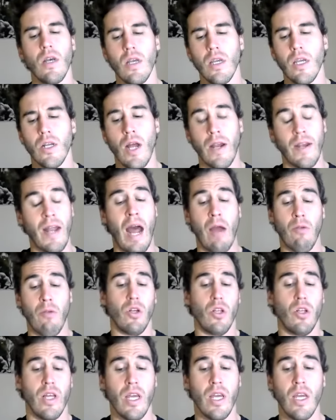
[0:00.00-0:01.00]
not
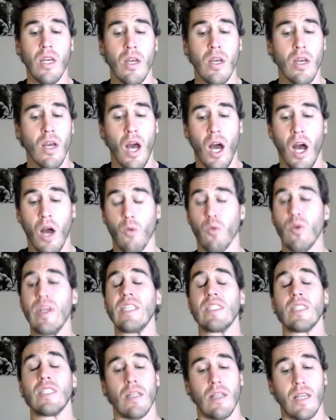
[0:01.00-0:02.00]
really
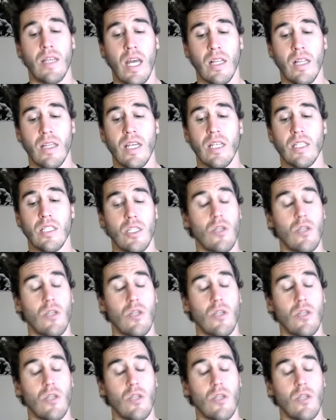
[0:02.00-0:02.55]
recently, at least,